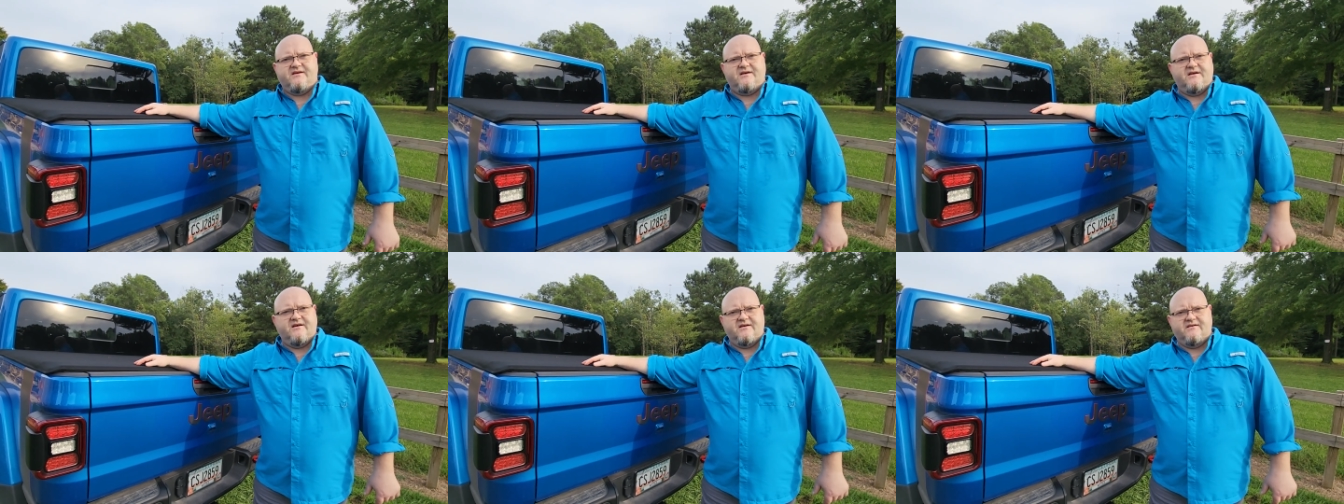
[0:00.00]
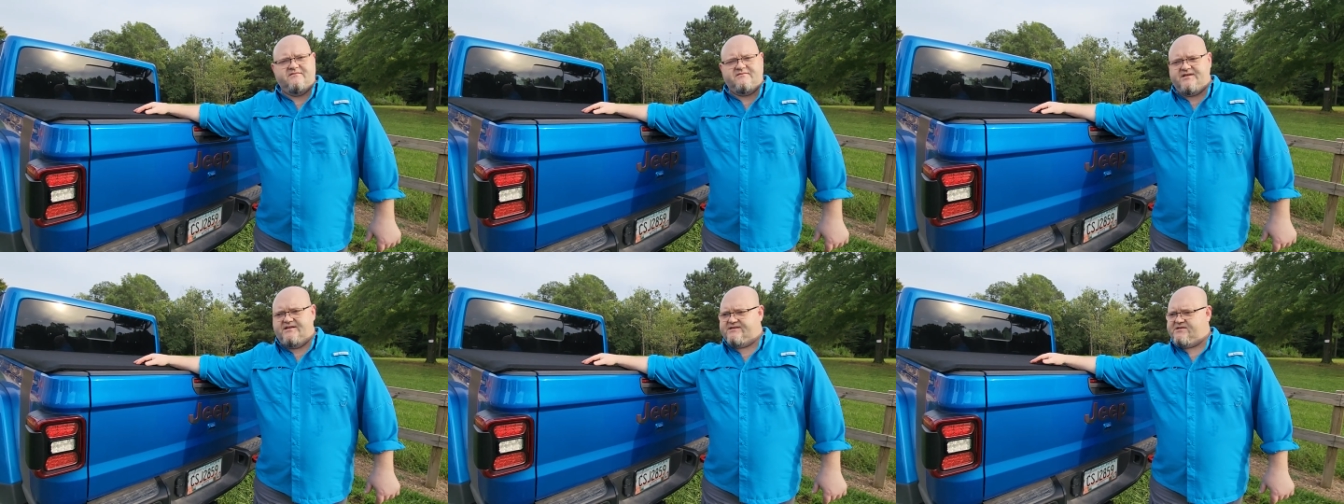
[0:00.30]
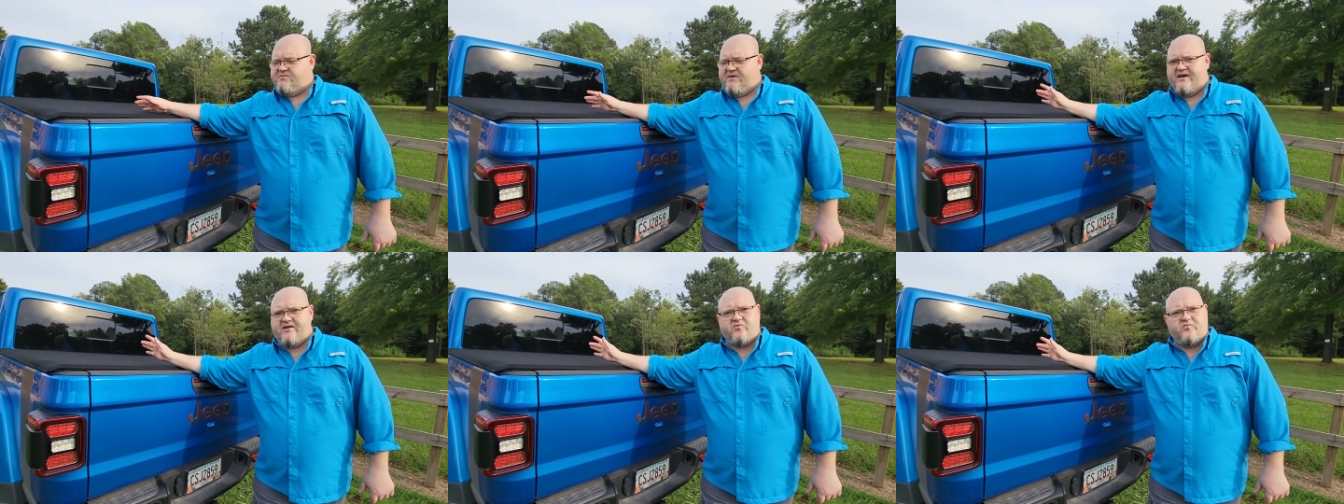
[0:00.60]
uh,
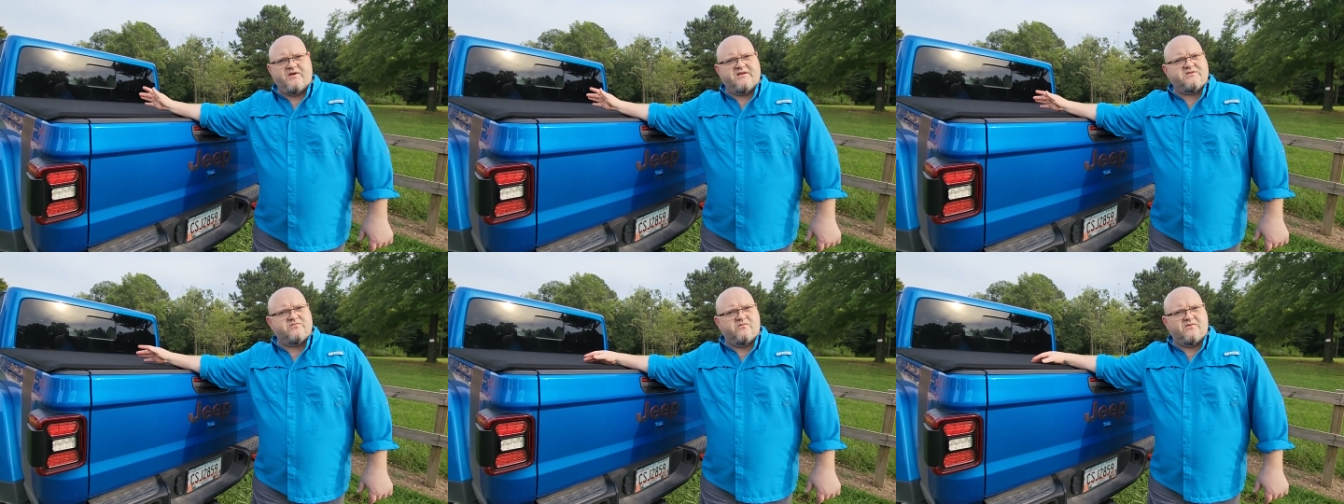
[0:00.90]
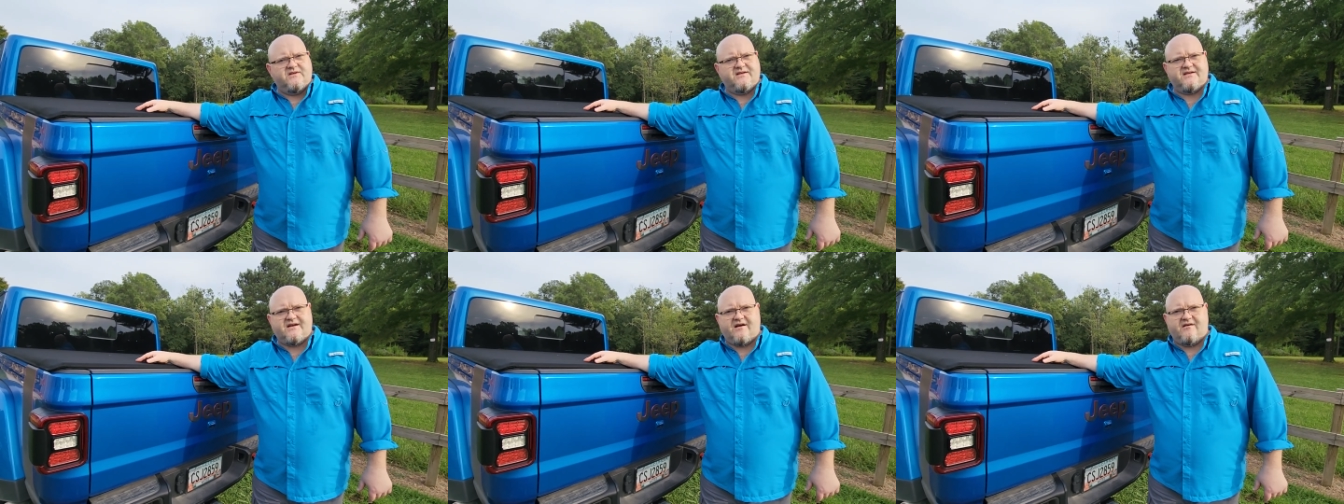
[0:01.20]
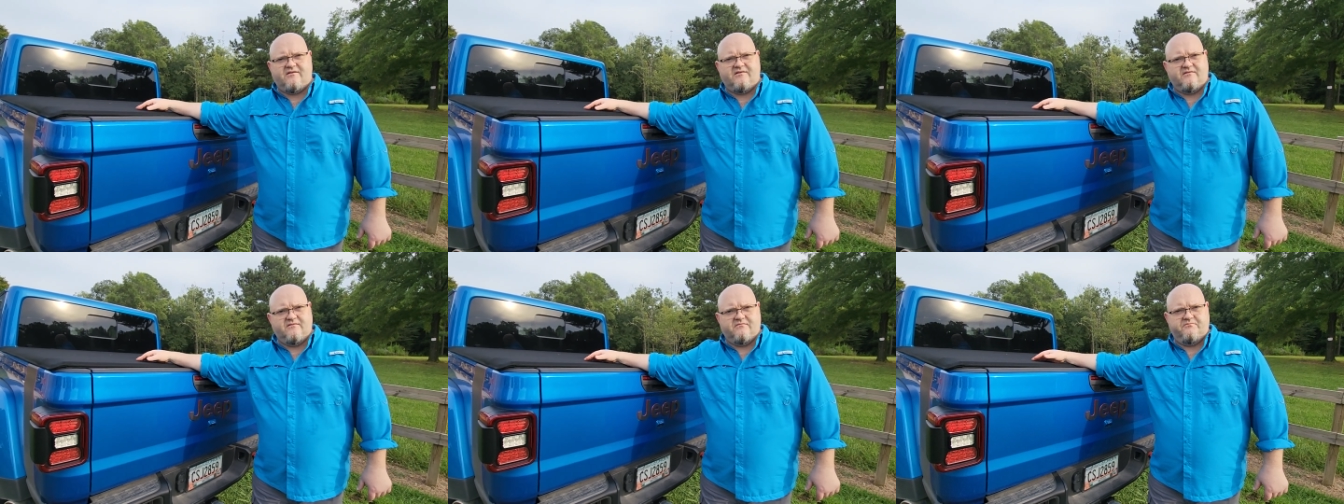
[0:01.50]
doesn't matter which one,
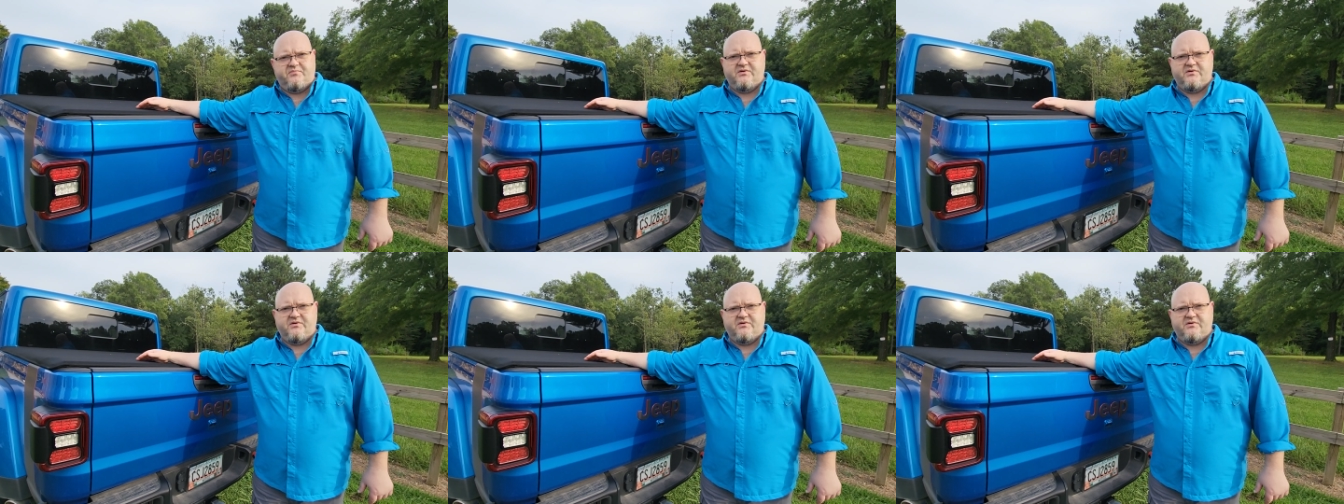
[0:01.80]
I'll